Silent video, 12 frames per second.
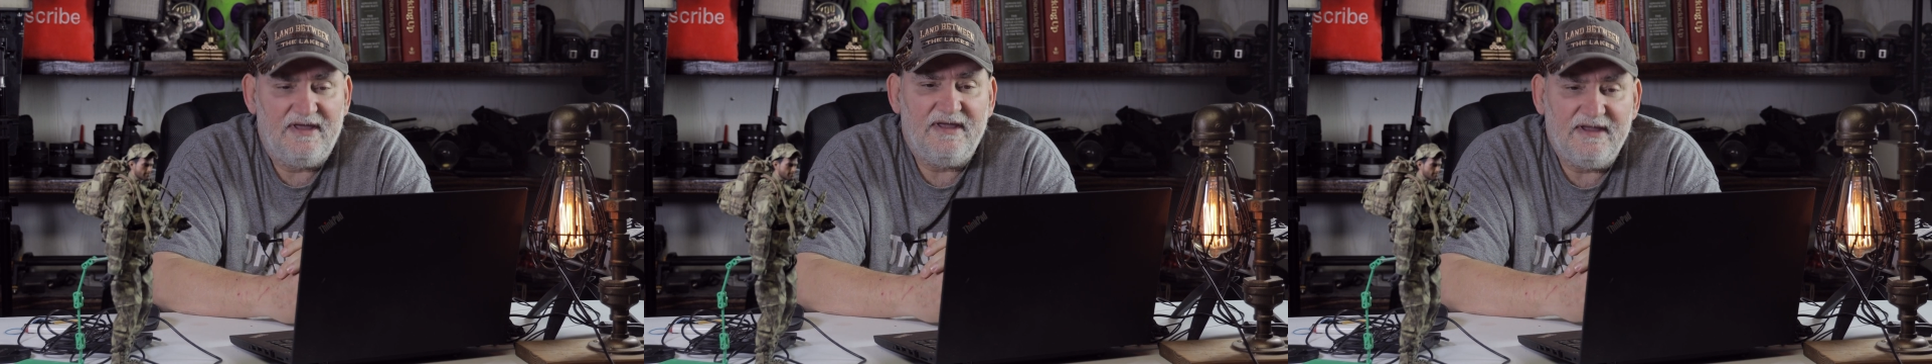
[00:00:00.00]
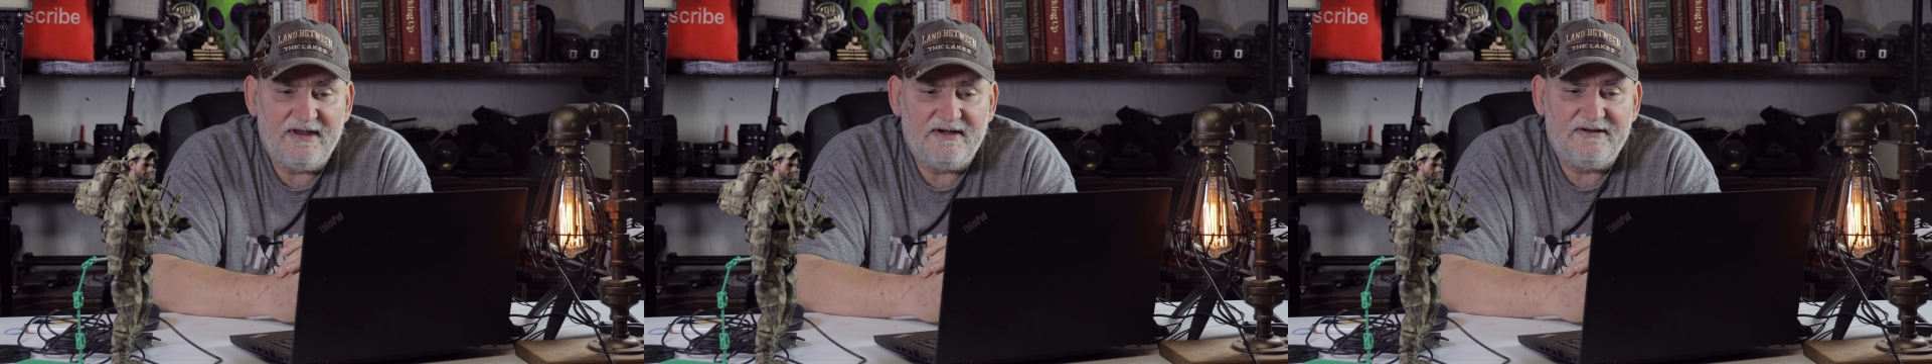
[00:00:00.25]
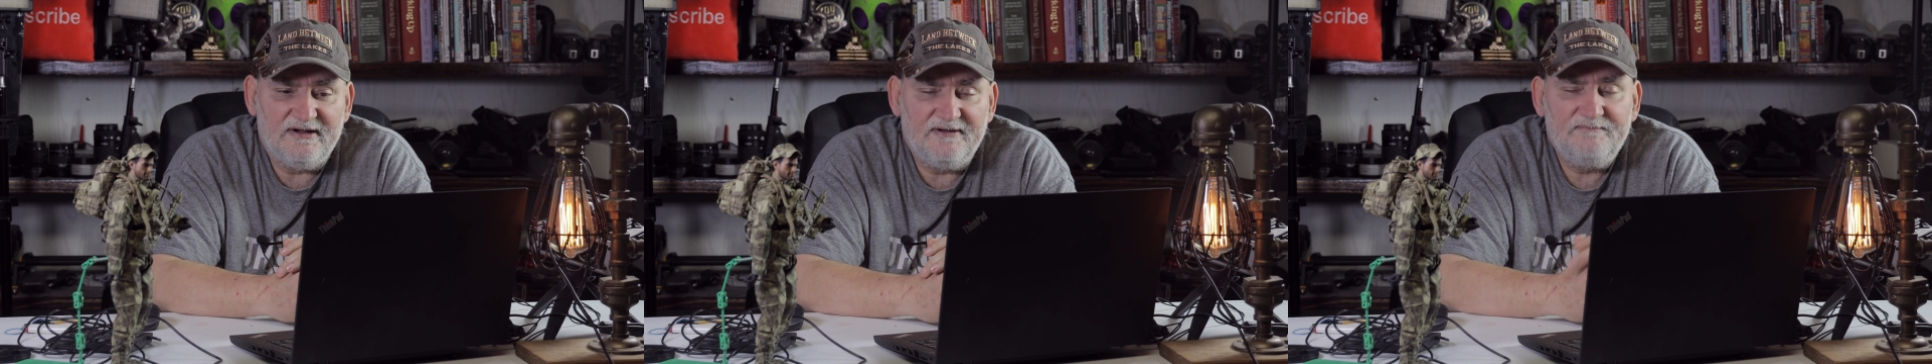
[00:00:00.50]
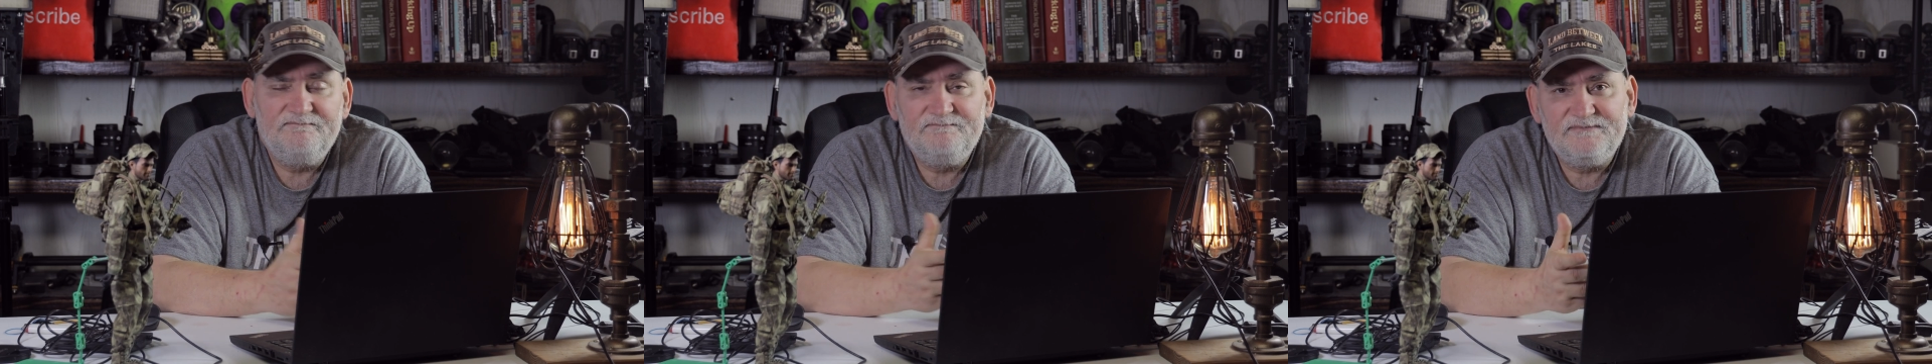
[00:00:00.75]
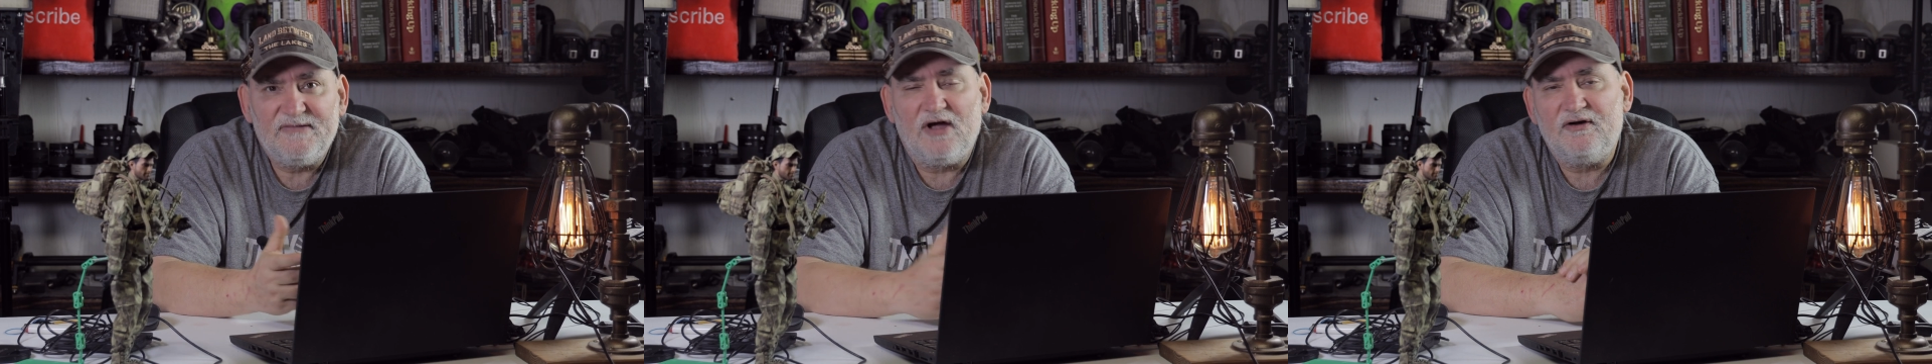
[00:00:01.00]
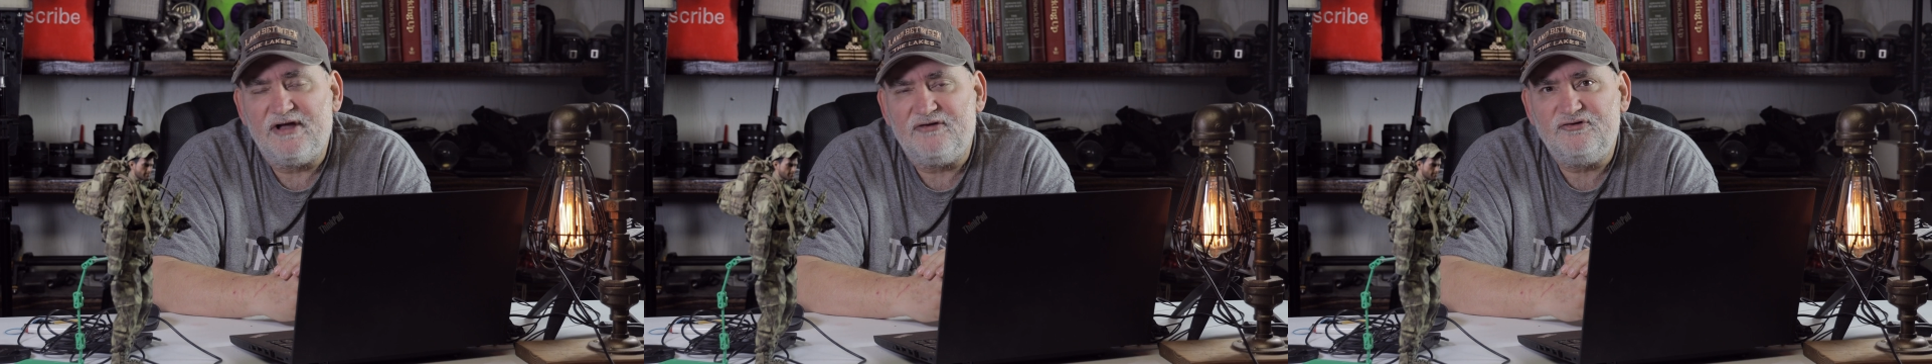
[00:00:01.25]
And uh, I'll
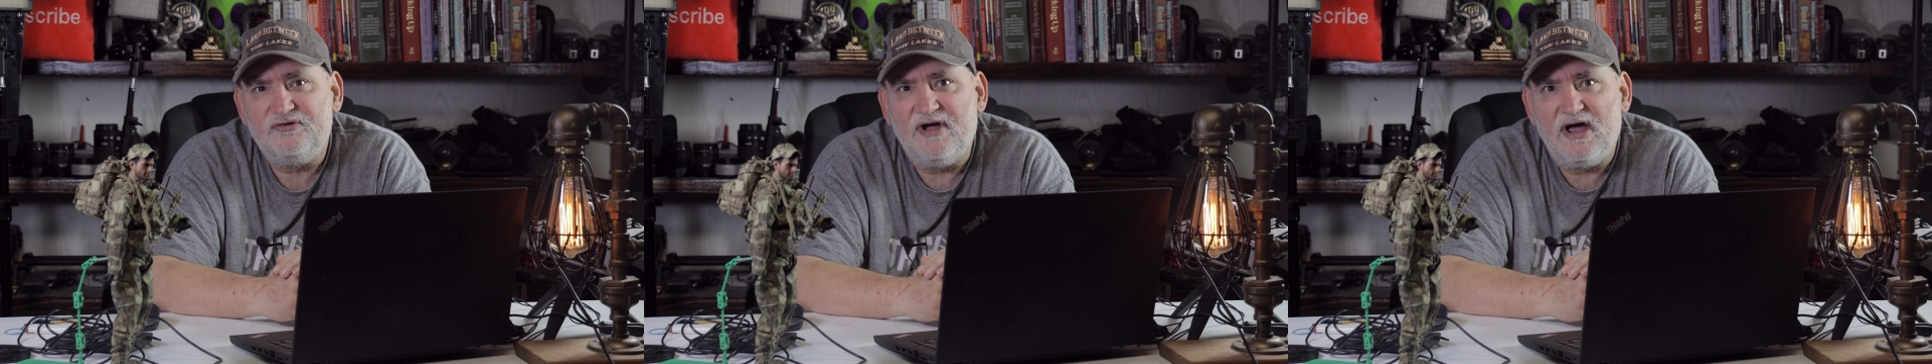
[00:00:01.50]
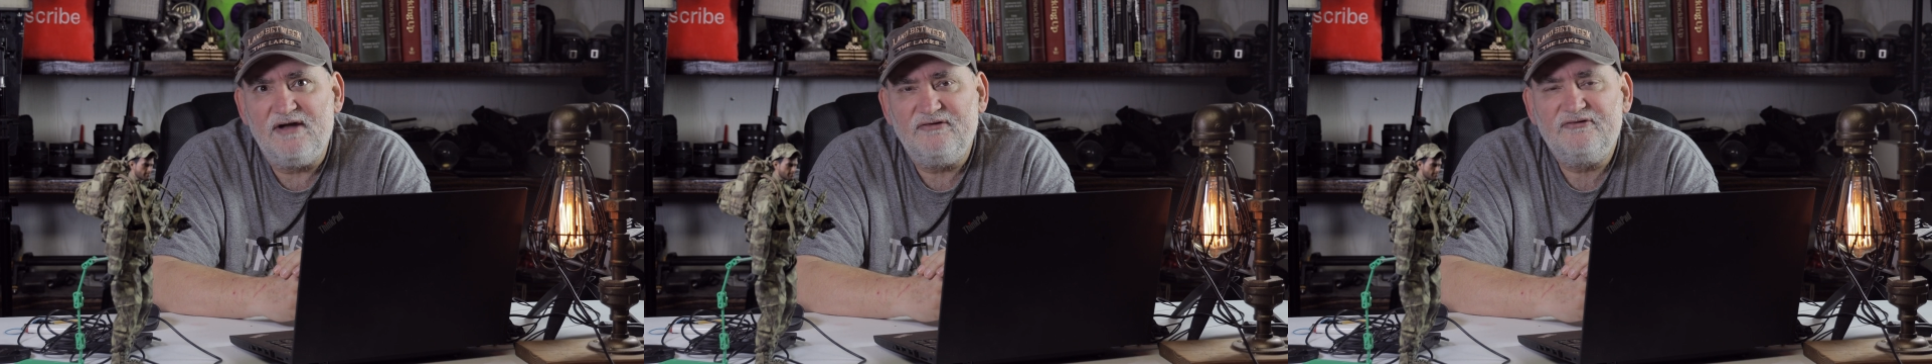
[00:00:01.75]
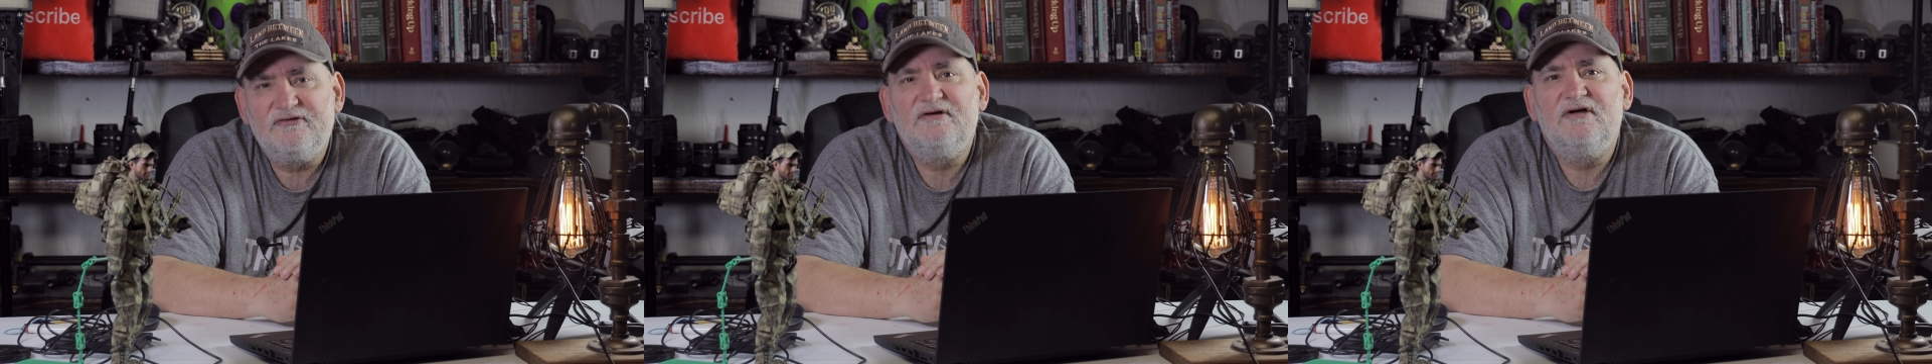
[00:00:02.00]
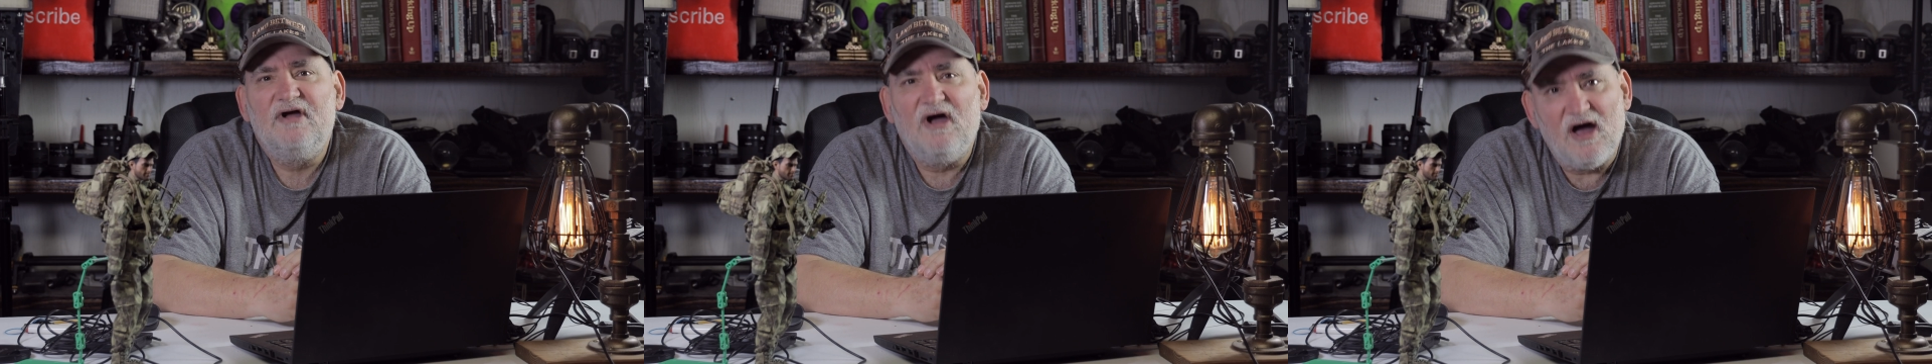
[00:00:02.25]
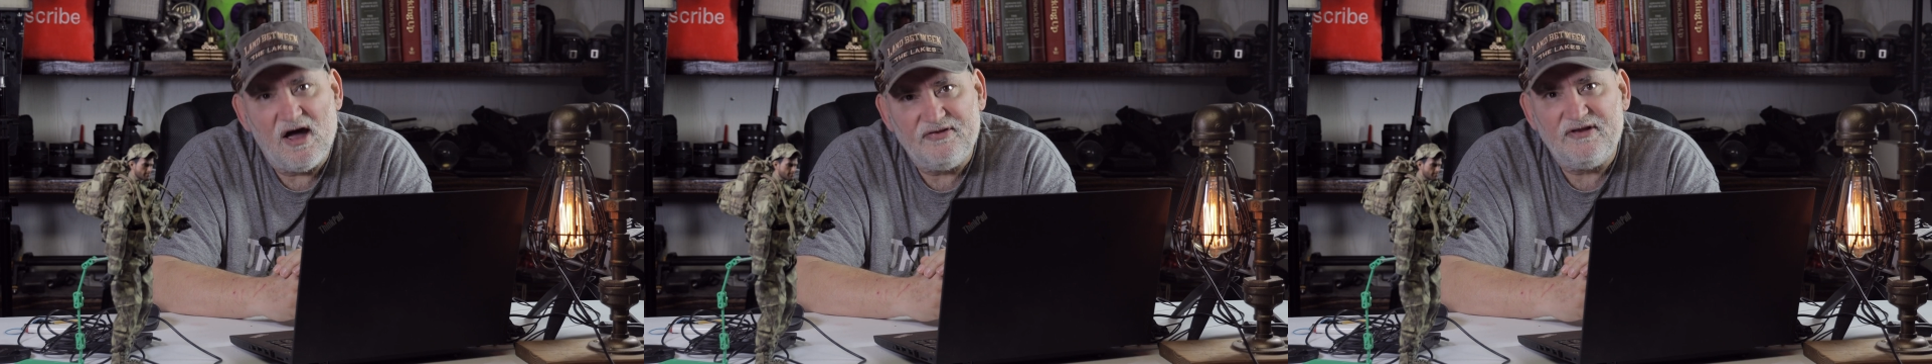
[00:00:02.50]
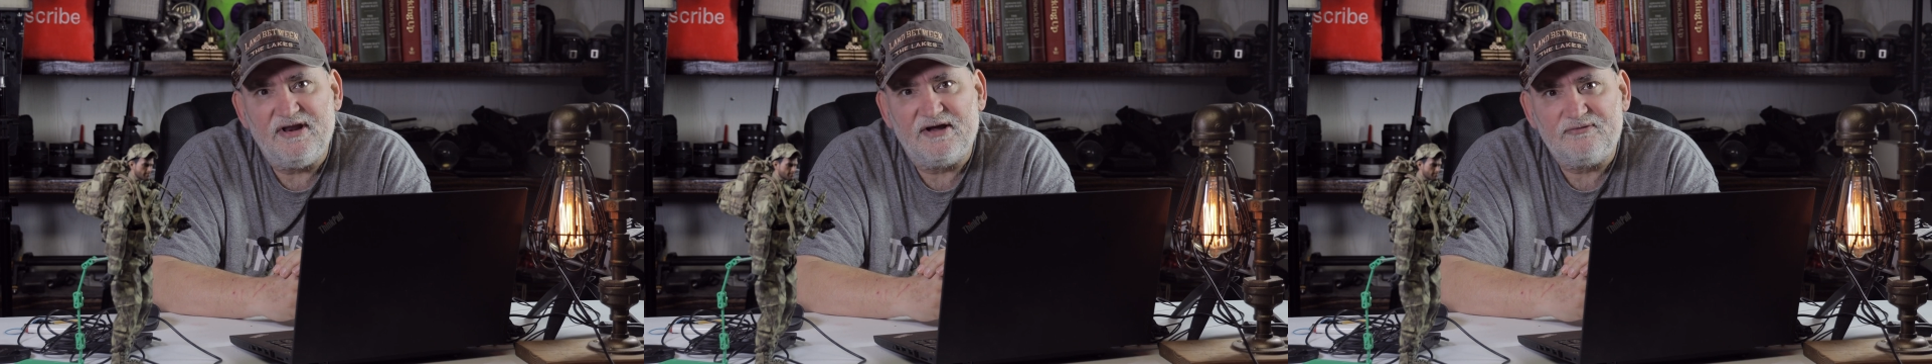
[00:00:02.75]
catch you guys on
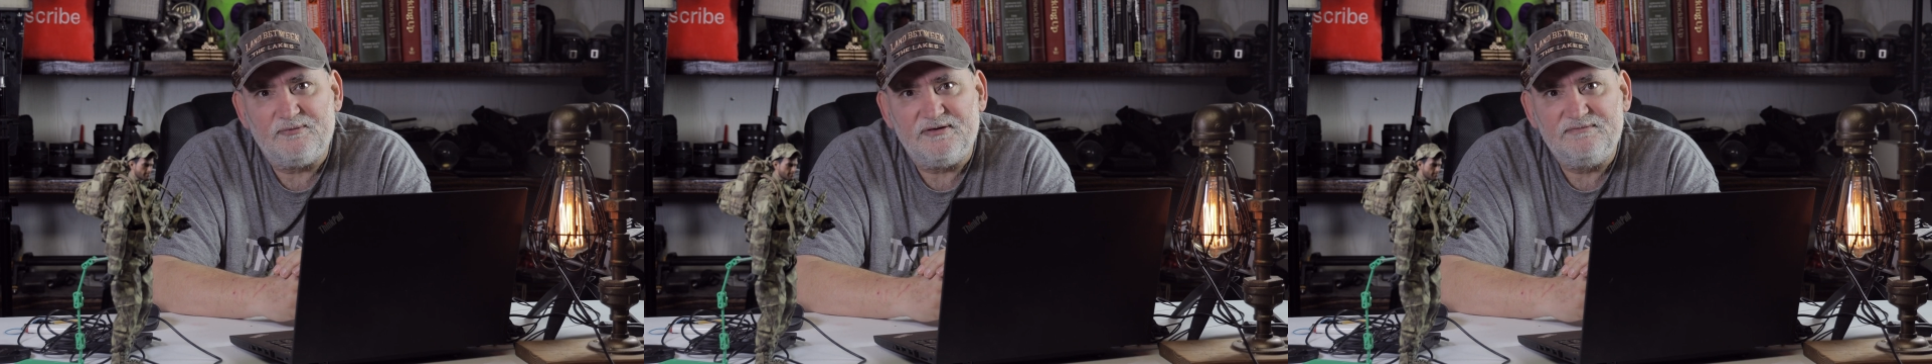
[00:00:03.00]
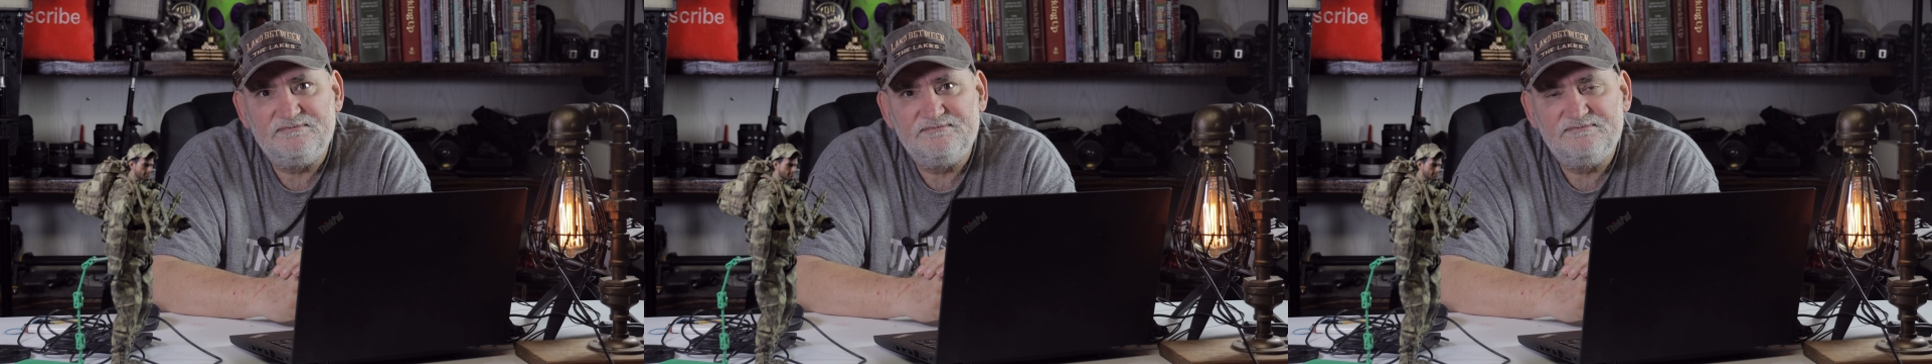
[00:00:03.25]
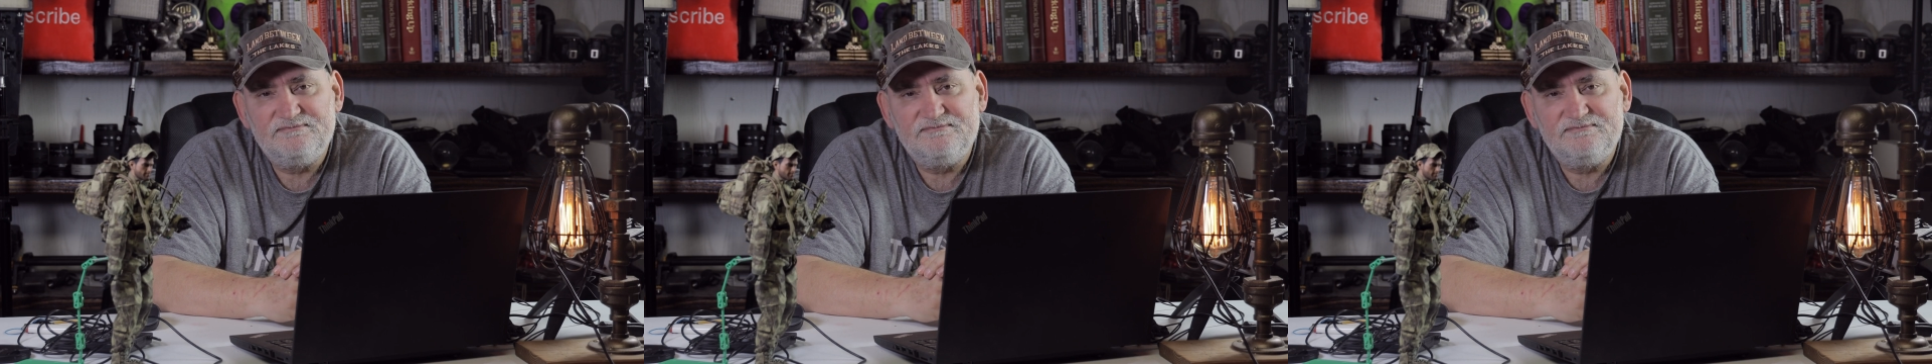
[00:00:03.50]
the next one.